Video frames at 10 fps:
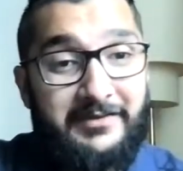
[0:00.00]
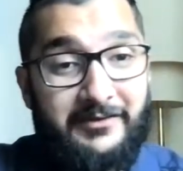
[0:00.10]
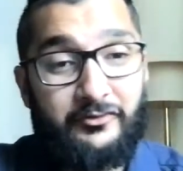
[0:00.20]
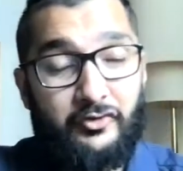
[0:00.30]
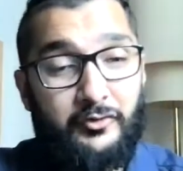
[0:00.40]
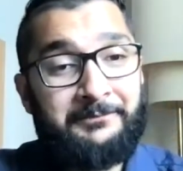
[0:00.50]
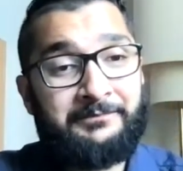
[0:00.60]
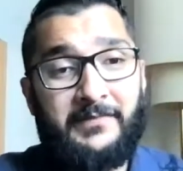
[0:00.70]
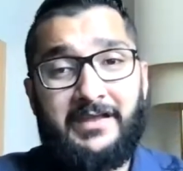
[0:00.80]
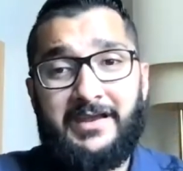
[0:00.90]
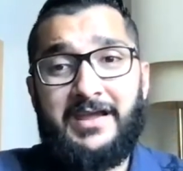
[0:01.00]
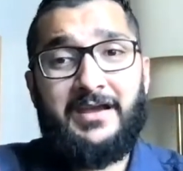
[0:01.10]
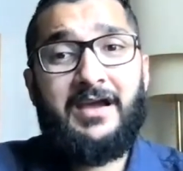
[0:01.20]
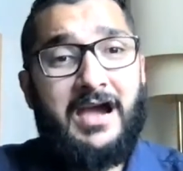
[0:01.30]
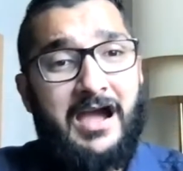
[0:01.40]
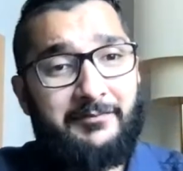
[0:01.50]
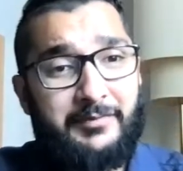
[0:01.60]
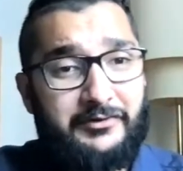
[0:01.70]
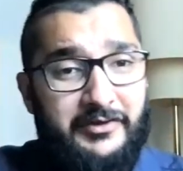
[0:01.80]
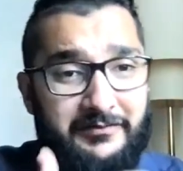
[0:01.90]
that they're due. That, hey, I've
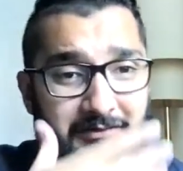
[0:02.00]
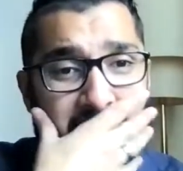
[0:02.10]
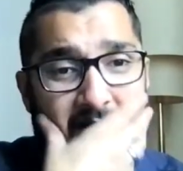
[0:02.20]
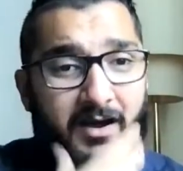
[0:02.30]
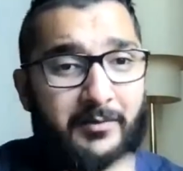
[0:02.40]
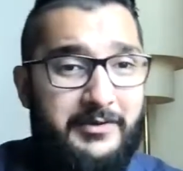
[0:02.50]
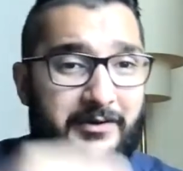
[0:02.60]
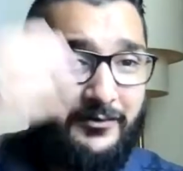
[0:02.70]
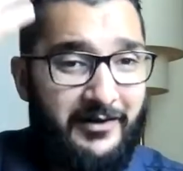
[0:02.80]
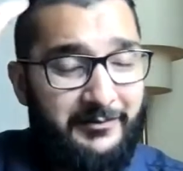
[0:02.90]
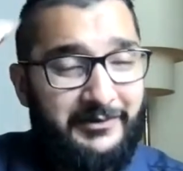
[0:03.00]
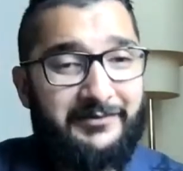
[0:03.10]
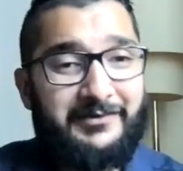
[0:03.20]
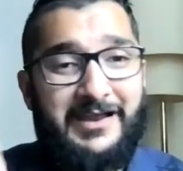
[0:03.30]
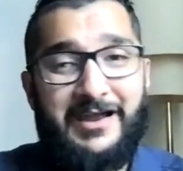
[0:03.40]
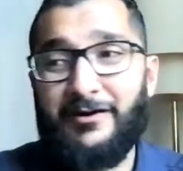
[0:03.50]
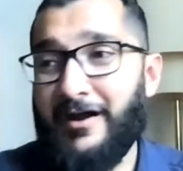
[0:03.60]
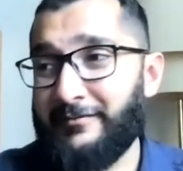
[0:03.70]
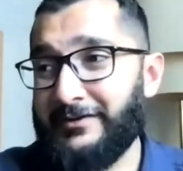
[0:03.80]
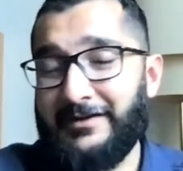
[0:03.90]
been given a beard, I've been given hair,
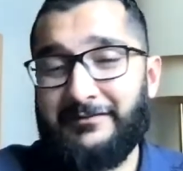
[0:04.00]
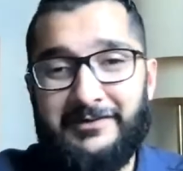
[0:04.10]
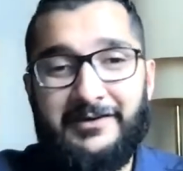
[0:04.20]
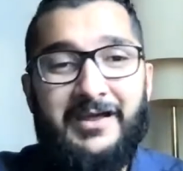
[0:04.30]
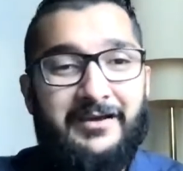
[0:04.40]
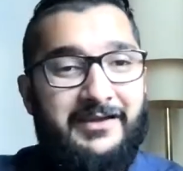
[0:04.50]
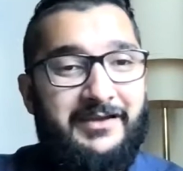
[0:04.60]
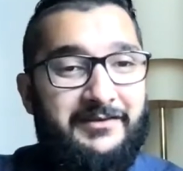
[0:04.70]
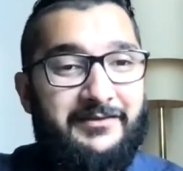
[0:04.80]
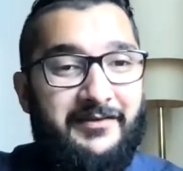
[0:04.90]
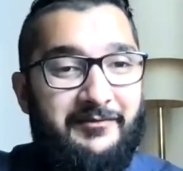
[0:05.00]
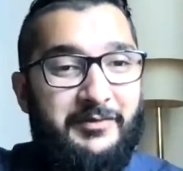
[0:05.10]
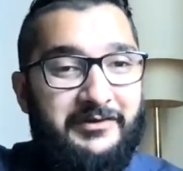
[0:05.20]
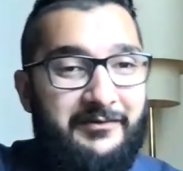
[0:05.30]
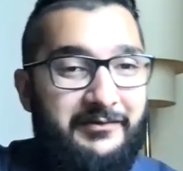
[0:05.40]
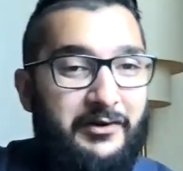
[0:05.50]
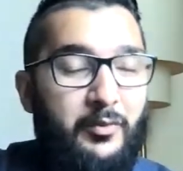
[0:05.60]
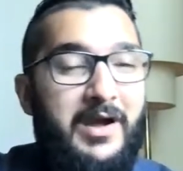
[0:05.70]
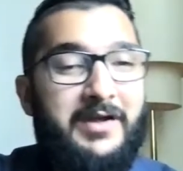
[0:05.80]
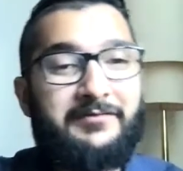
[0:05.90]
I've been given kids, I've been given a
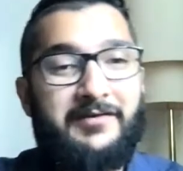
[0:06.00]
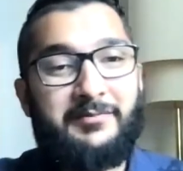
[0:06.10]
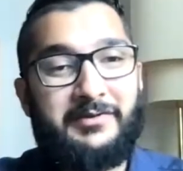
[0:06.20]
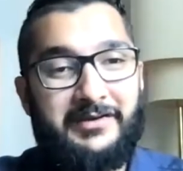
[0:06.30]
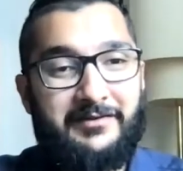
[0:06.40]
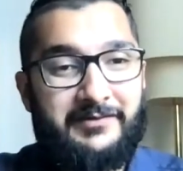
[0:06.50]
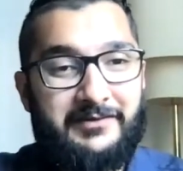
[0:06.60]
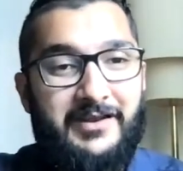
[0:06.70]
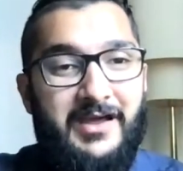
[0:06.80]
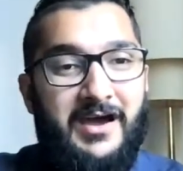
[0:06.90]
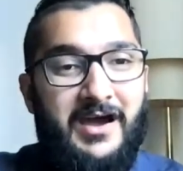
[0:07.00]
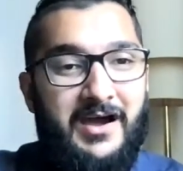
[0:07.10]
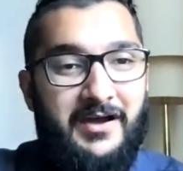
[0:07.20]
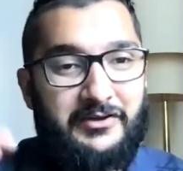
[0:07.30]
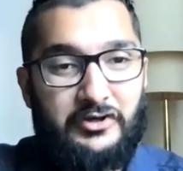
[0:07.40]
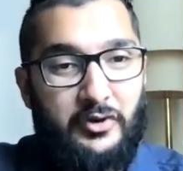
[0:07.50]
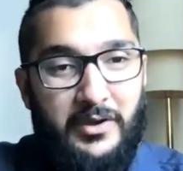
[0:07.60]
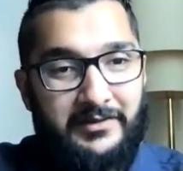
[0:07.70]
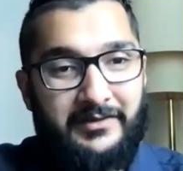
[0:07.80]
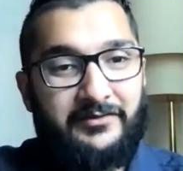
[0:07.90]
wife, I've been given,
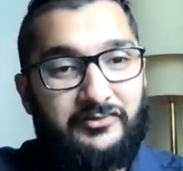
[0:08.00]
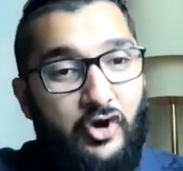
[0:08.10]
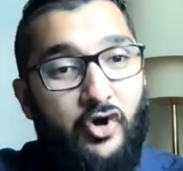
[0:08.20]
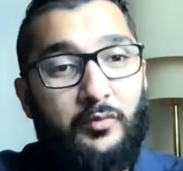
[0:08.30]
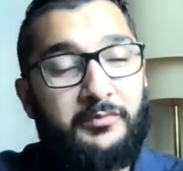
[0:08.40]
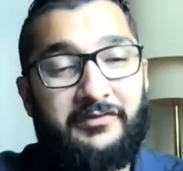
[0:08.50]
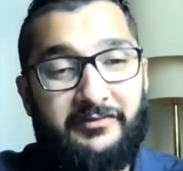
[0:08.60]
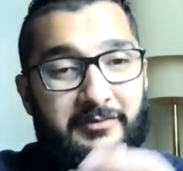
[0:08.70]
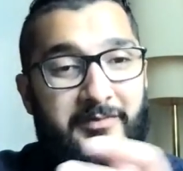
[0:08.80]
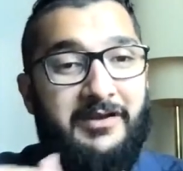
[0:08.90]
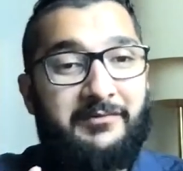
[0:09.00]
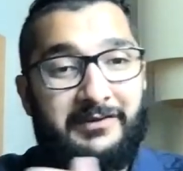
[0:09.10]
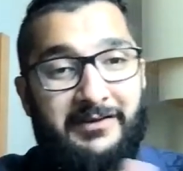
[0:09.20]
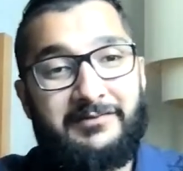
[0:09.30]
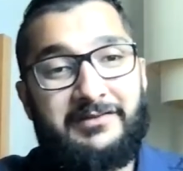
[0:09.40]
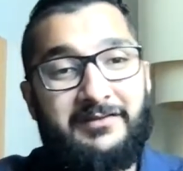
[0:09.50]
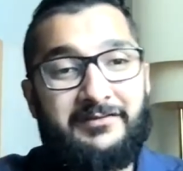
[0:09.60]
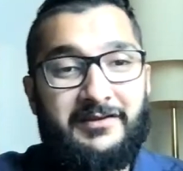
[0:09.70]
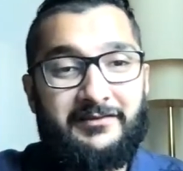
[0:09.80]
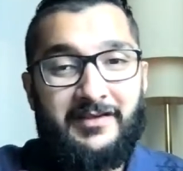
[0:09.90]
at least a home to sleep in, I've been given
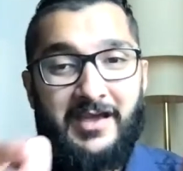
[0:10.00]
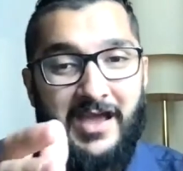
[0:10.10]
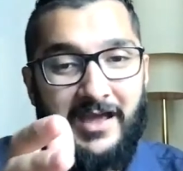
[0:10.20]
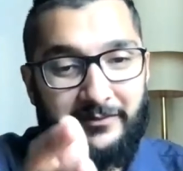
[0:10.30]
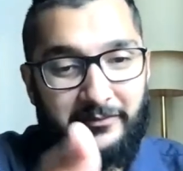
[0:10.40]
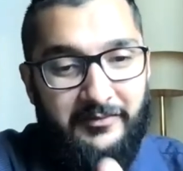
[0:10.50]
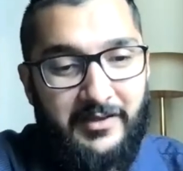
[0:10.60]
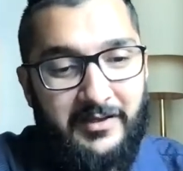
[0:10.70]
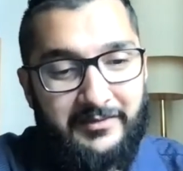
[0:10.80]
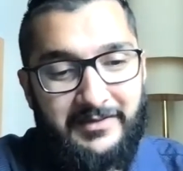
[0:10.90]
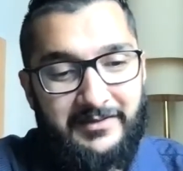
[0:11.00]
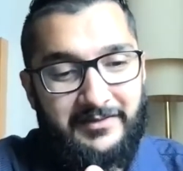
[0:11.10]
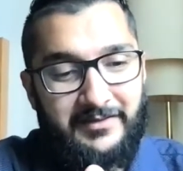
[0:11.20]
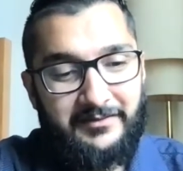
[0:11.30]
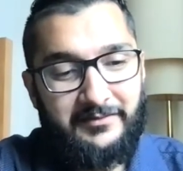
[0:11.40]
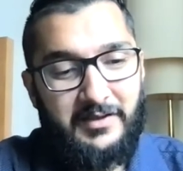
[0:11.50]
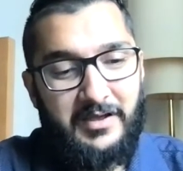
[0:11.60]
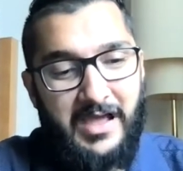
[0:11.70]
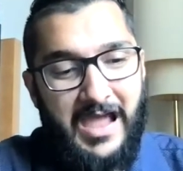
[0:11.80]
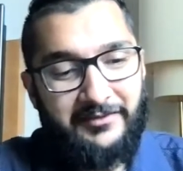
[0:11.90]
these things. And
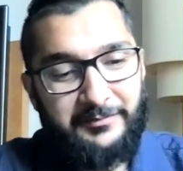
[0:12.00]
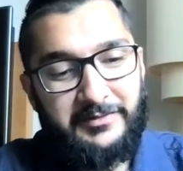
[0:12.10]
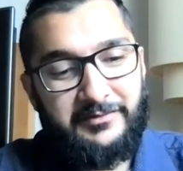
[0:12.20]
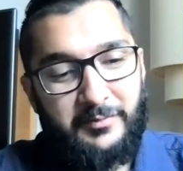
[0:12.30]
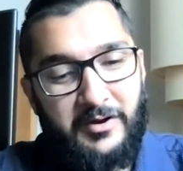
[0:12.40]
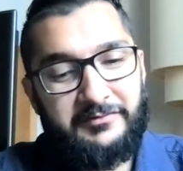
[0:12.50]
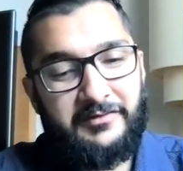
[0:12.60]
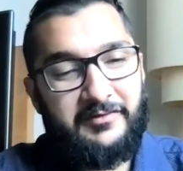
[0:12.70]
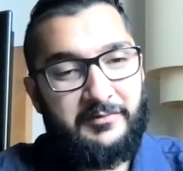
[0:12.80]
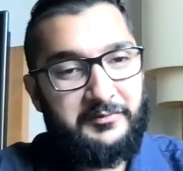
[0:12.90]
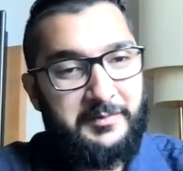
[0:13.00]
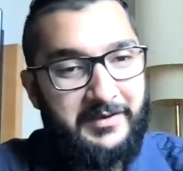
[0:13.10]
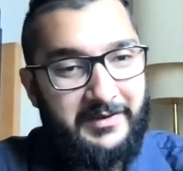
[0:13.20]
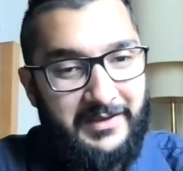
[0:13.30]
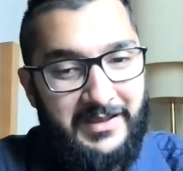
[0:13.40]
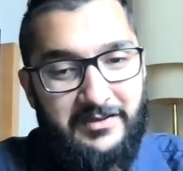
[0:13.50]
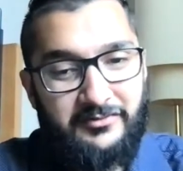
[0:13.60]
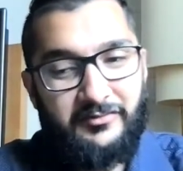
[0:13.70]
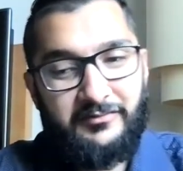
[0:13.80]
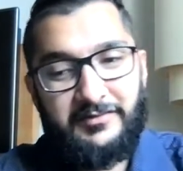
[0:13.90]
the aspect of the Prophet of spending
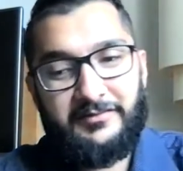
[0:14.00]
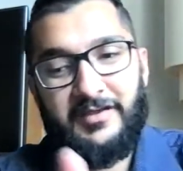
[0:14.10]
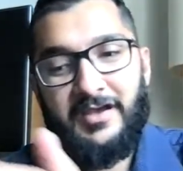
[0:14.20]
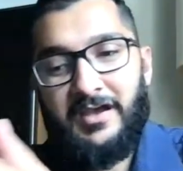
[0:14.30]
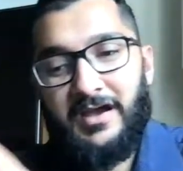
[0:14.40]
each of his